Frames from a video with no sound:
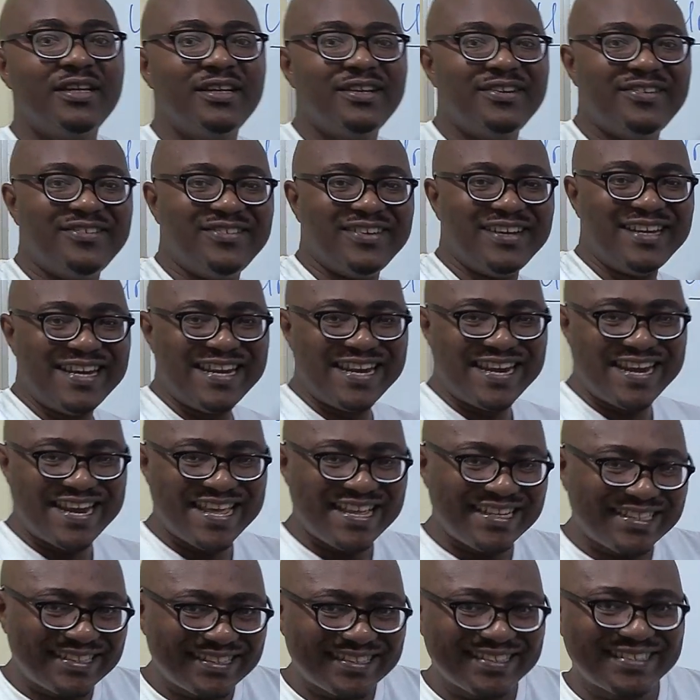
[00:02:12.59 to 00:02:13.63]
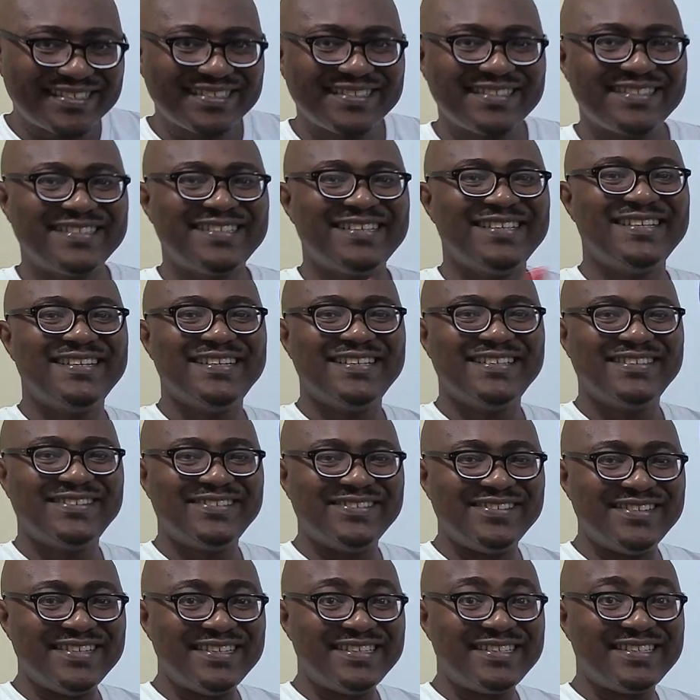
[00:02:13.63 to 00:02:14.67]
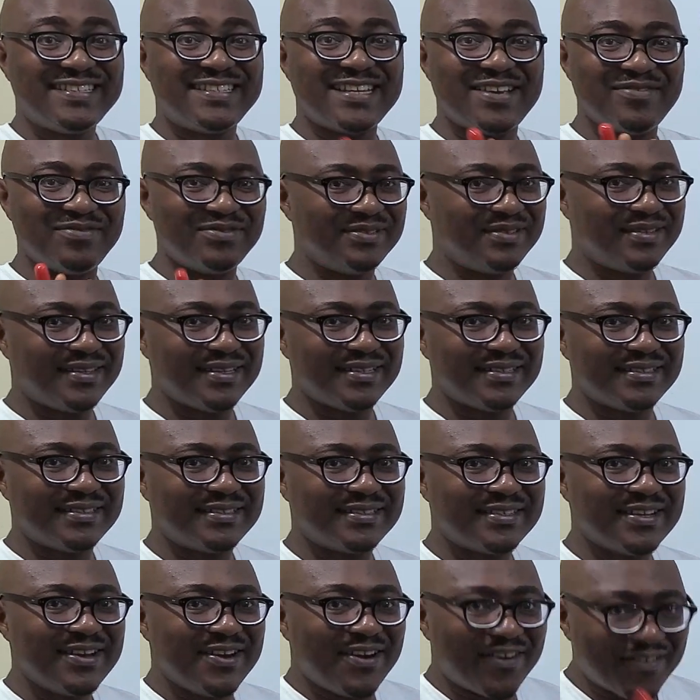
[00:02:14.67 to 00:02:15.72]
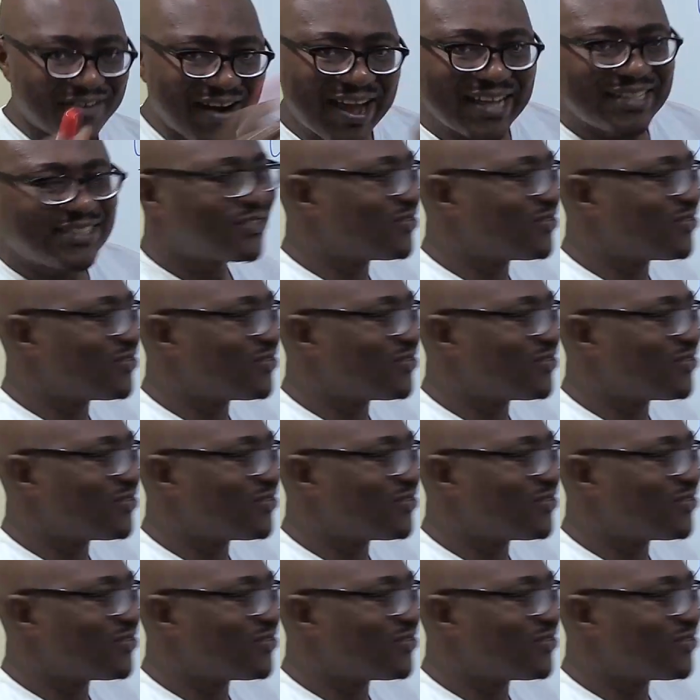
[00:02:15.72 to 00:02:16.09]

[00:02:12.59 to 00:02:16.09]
relates to these 7 things. All right,